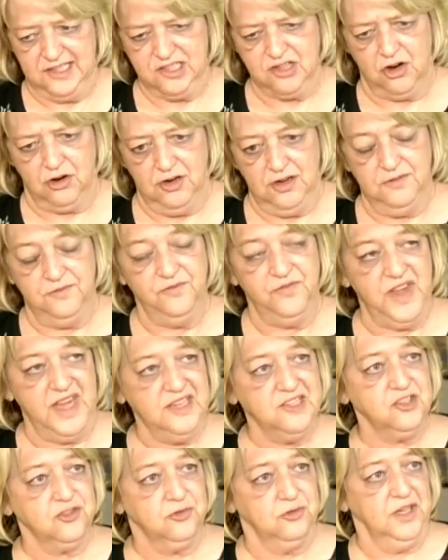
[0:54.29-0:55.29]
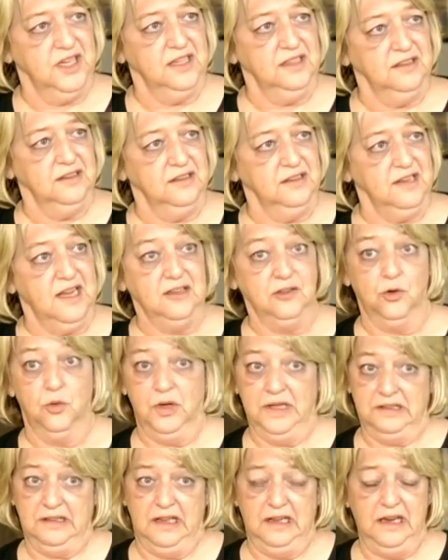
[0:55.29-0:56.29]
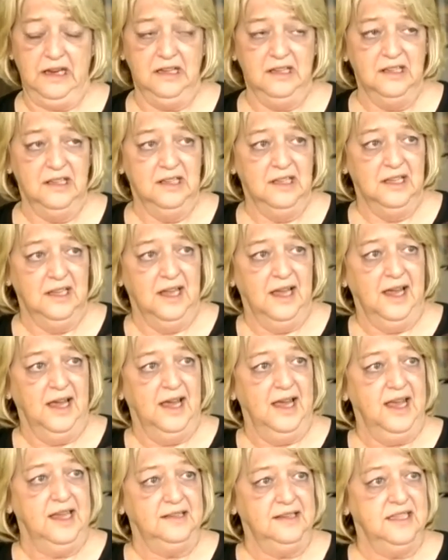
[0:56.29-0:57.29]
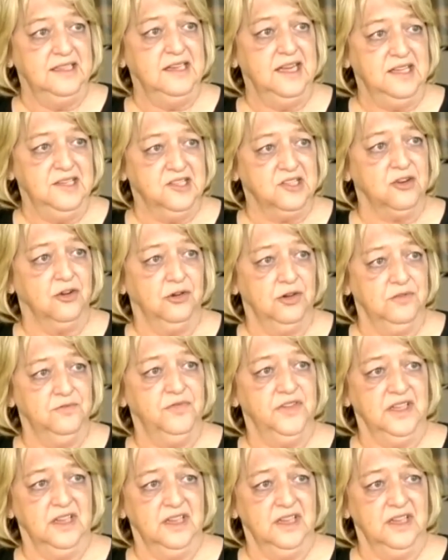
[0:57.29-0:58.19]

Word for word: It started festering and quickly and then he started